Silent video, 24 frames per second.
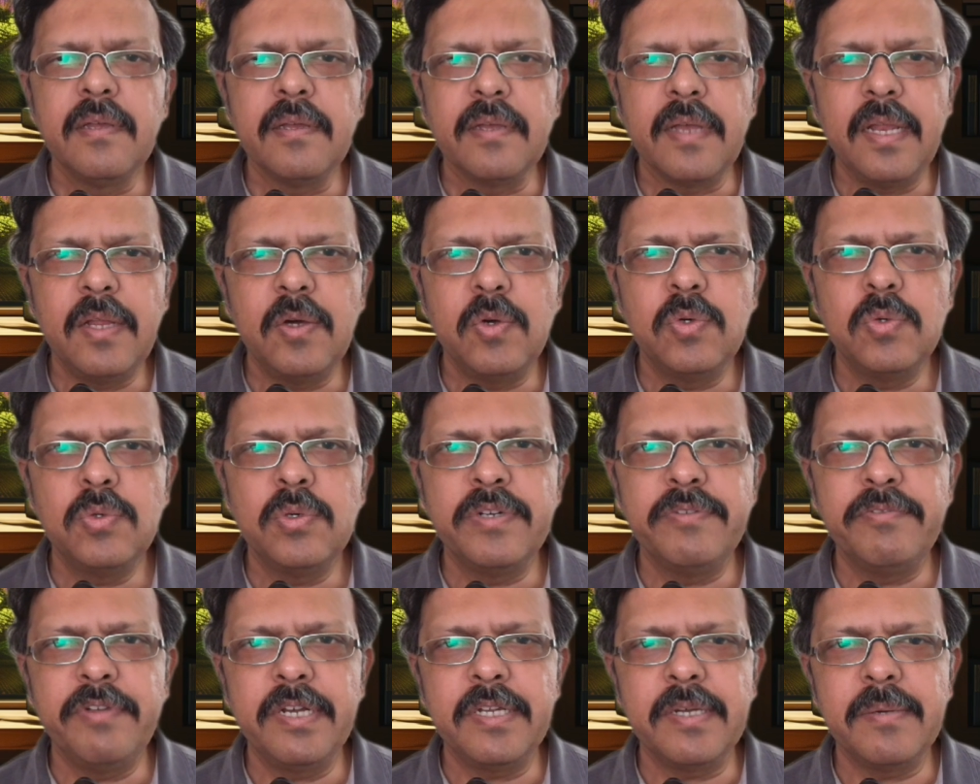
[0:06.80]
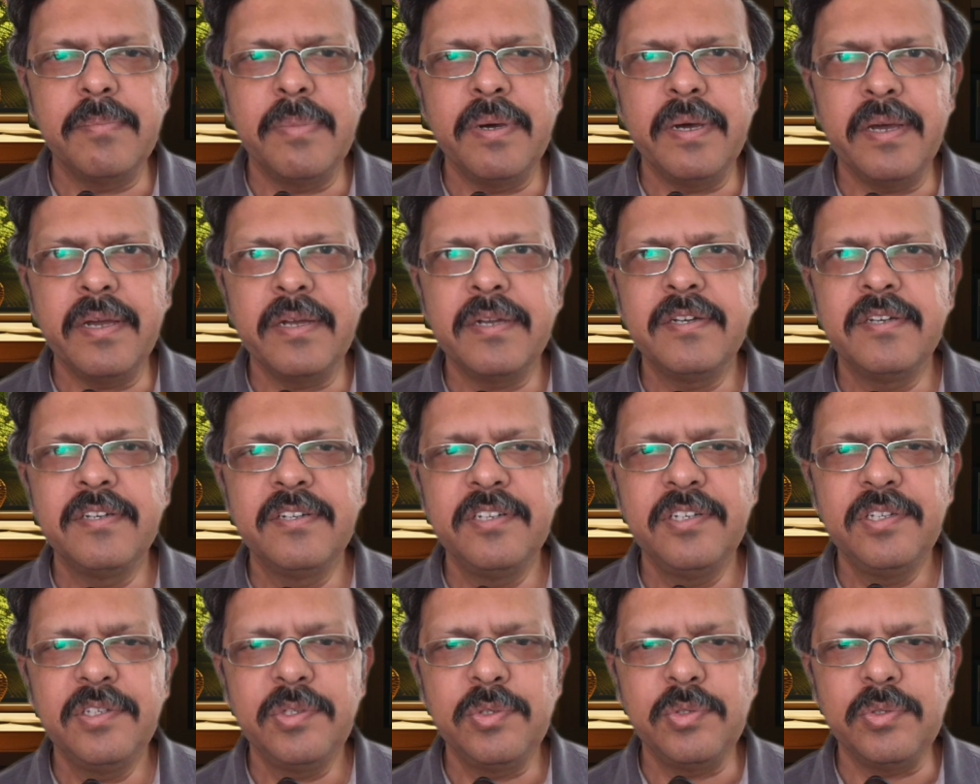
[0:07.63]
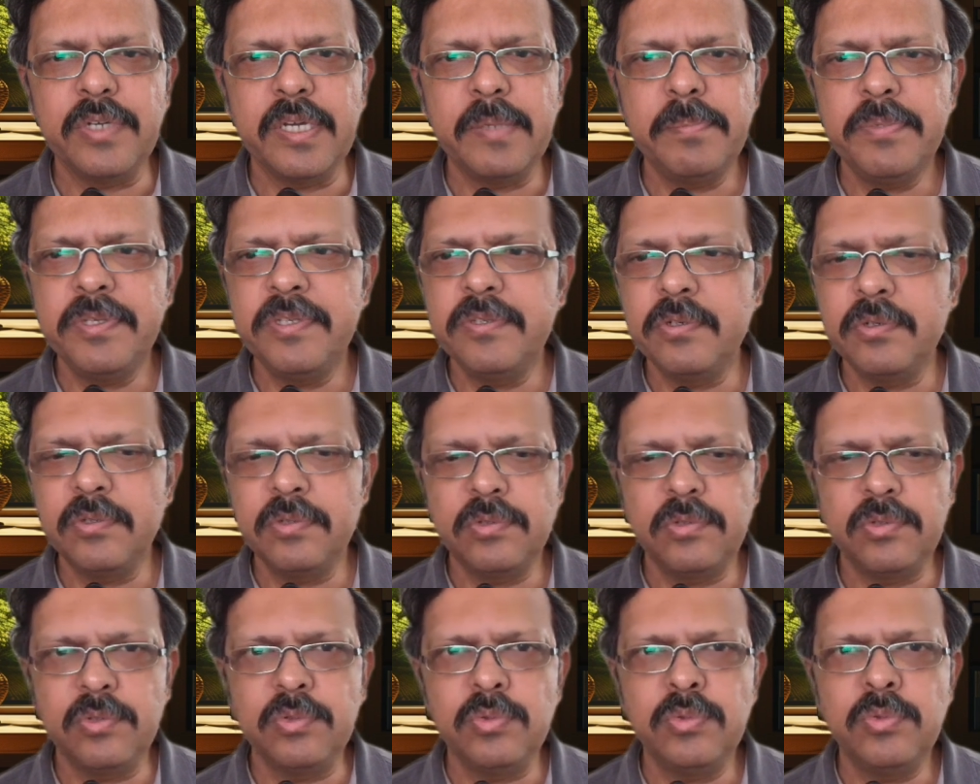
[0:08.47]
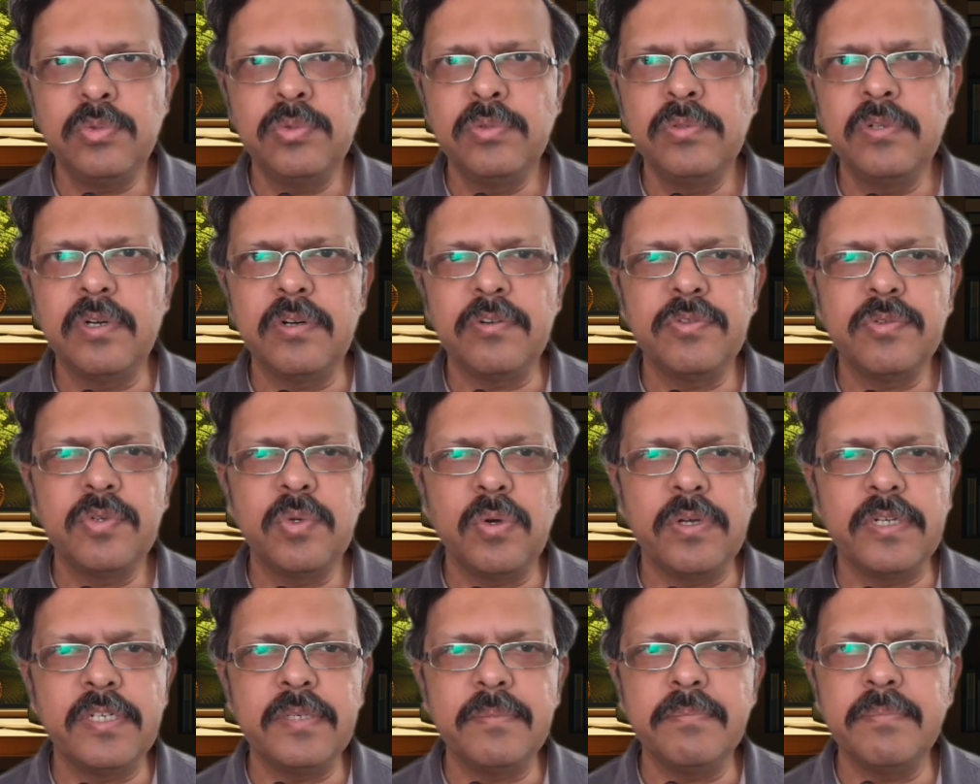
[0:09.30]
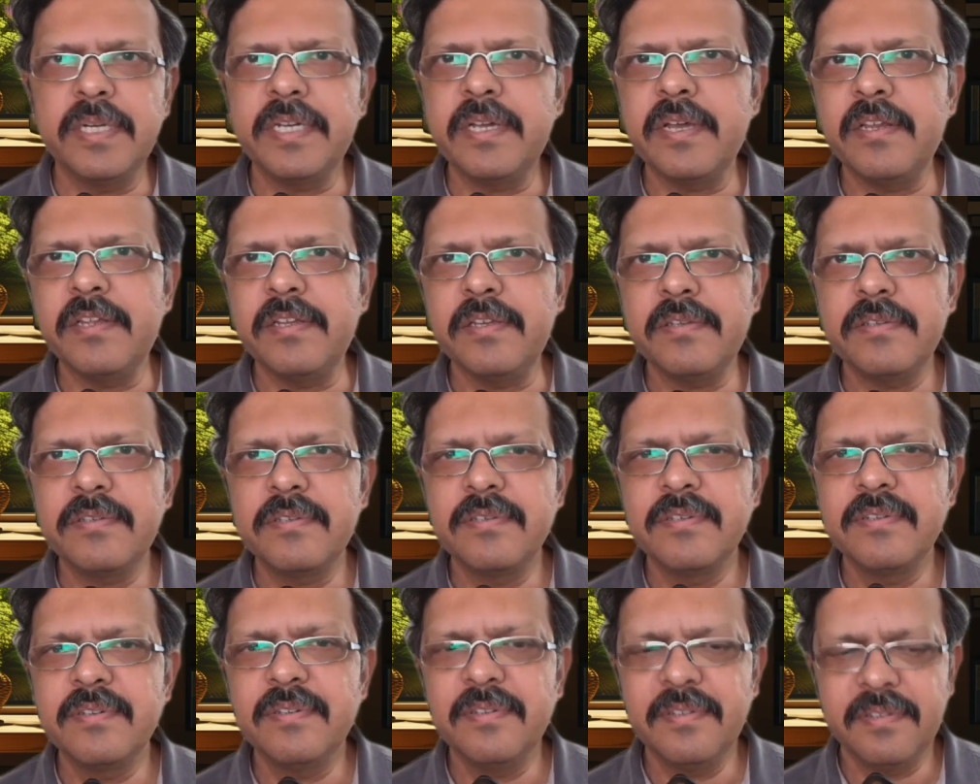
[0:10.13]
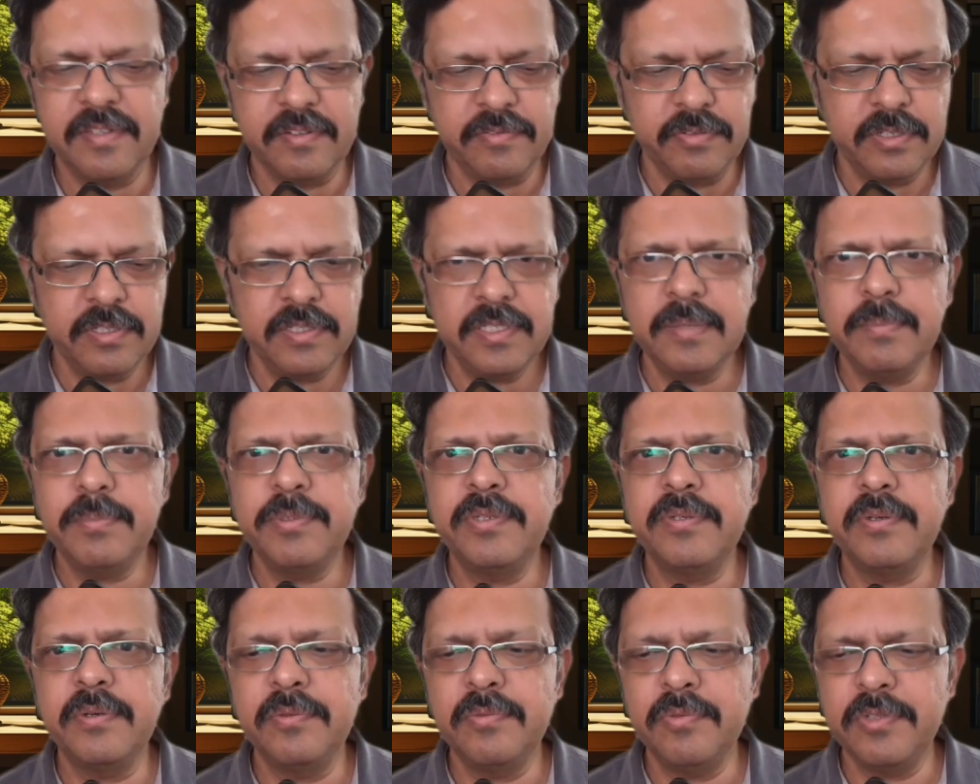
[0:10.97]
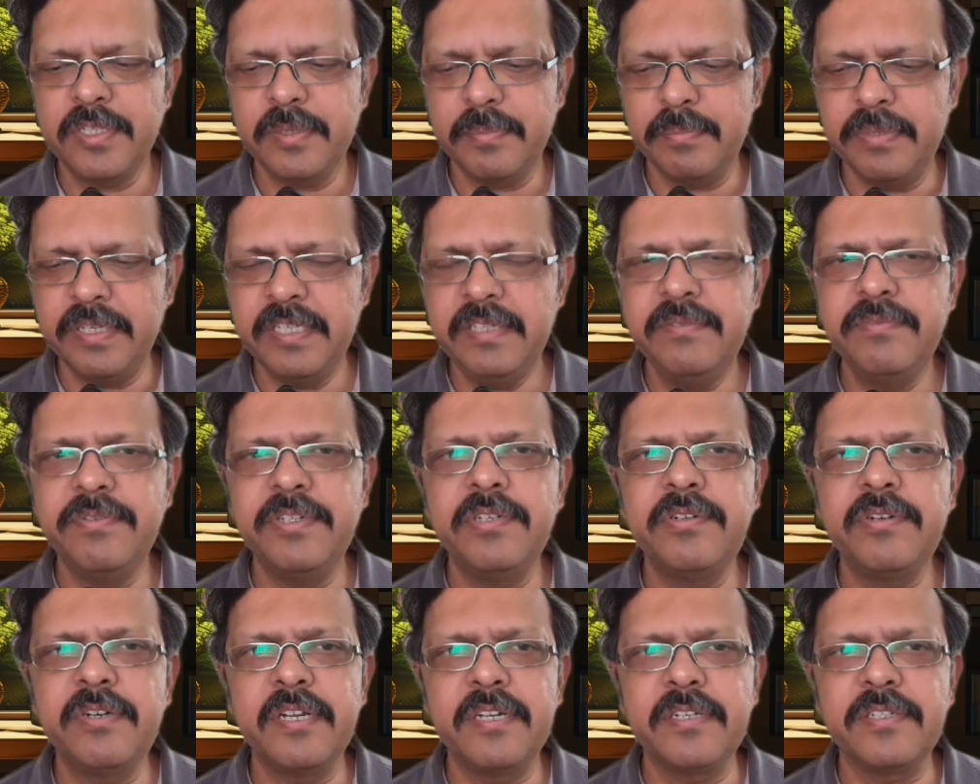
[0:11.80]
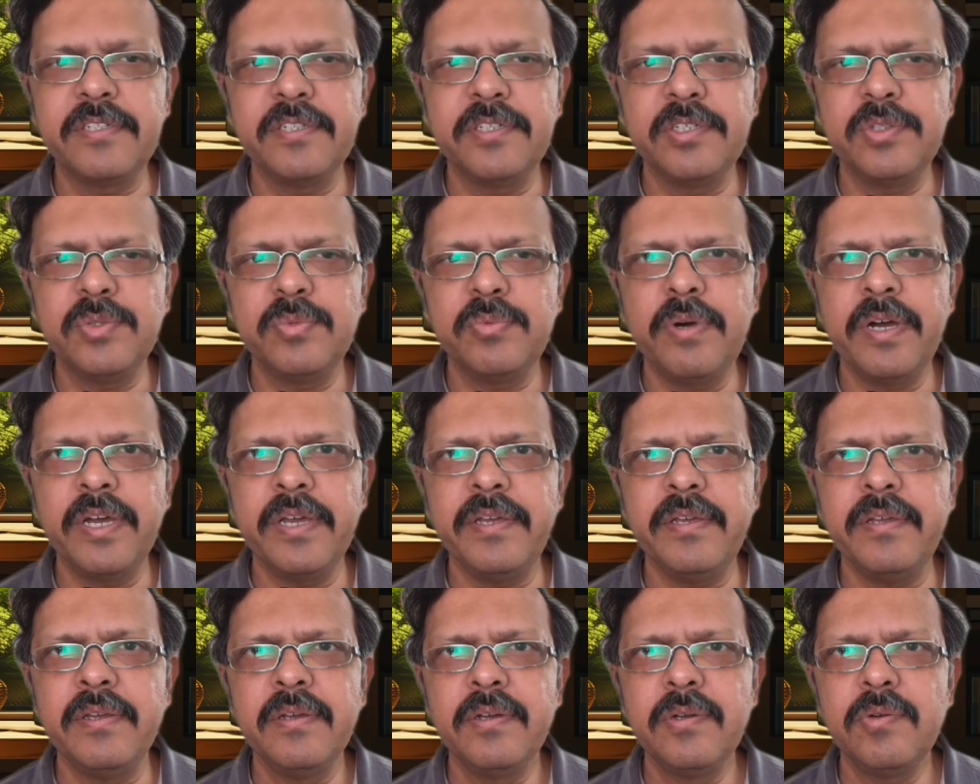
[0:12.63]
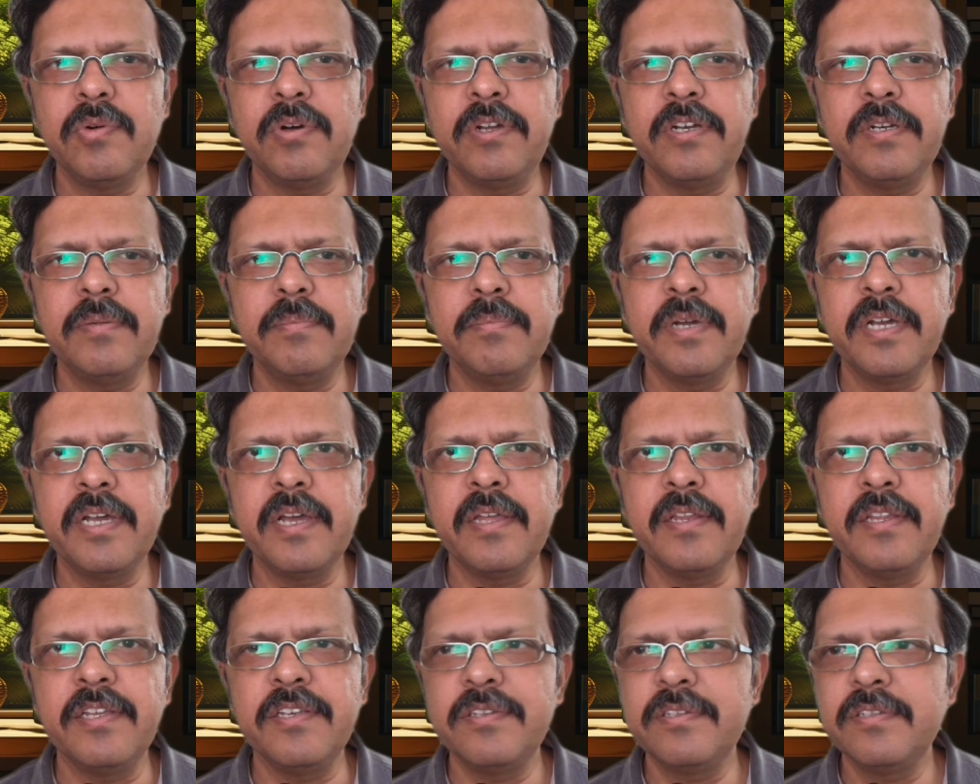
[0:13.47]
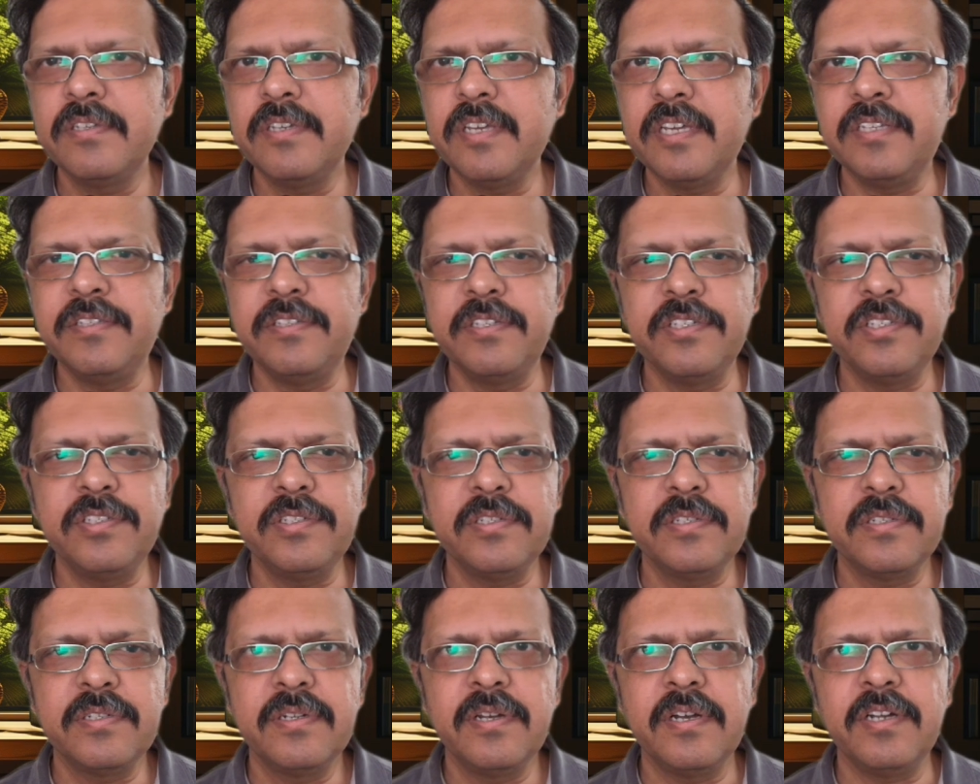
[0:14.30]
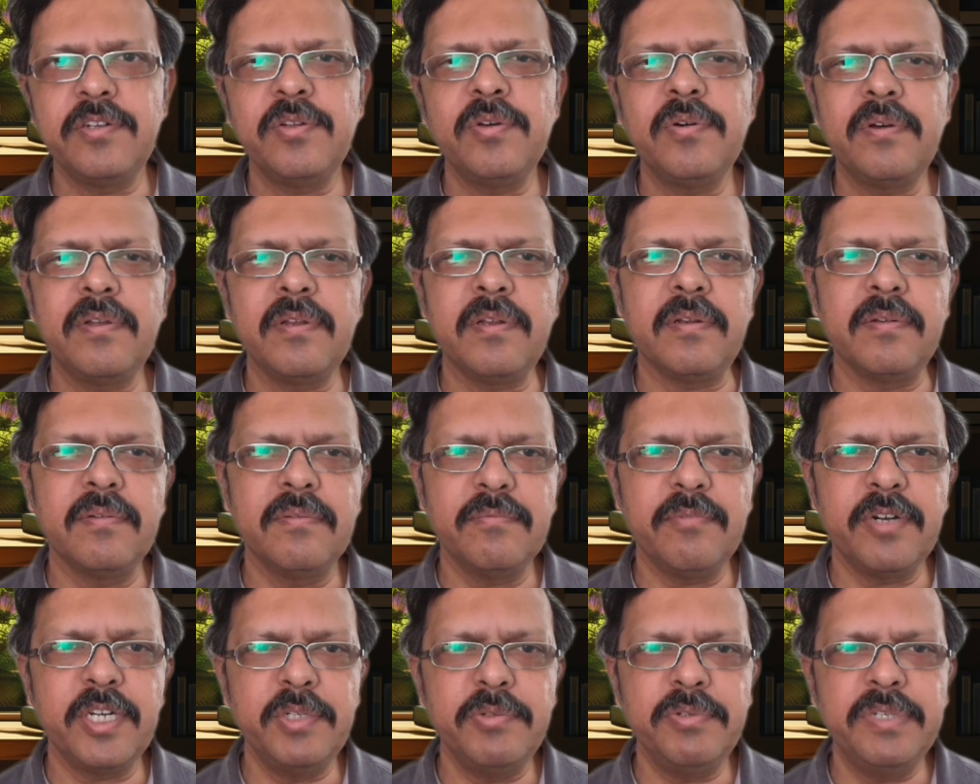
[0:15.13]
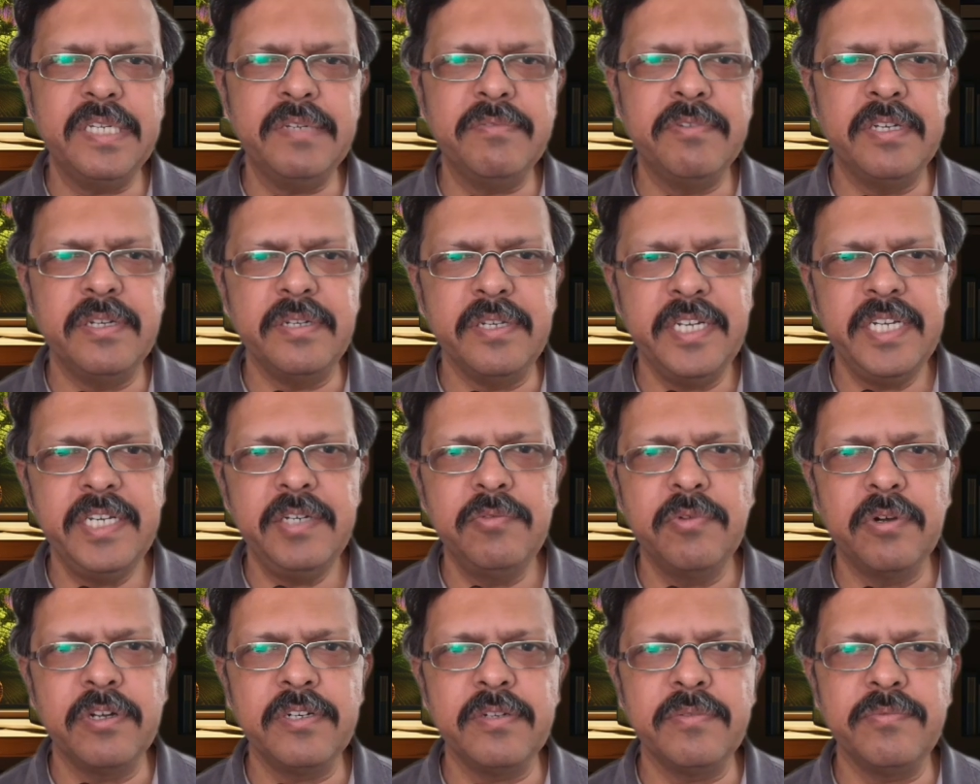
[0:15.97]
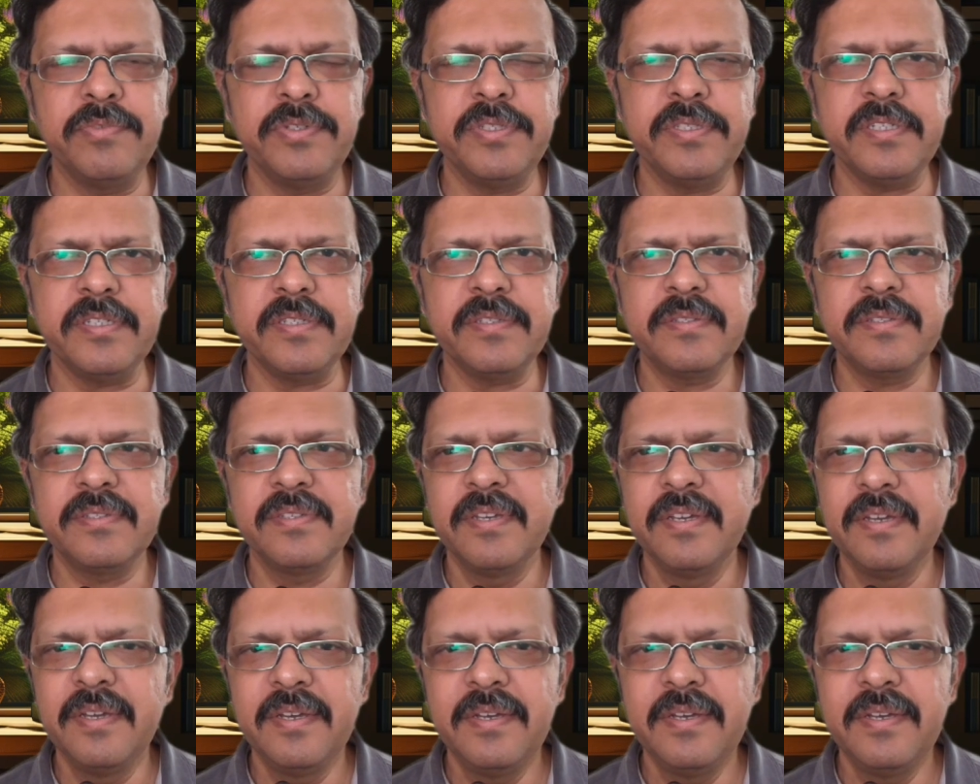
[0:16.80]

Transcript: Hello and welcome back to episode 2 of quantum mechanics. The first episode was a brief introduction to why quantum mechanics exists at all. Why do we even need quantum physics?